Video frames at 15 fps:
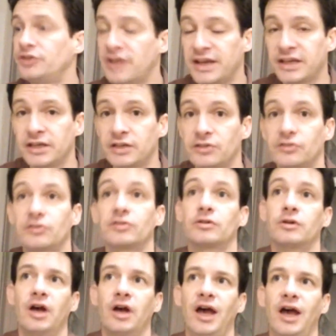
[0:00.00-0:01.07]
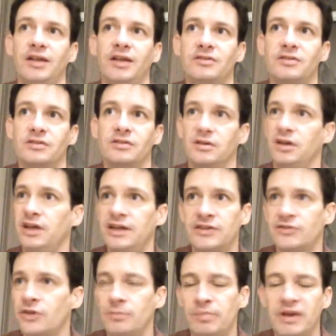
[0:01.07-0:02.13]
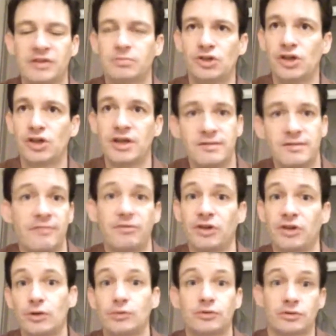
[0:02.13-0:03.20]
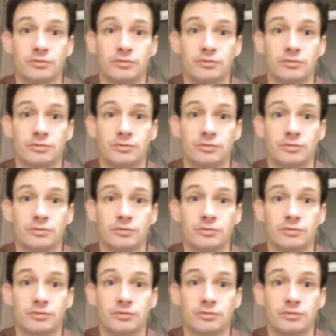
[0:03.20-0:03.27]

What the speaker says: Deus, and it is the best machine I've ever used.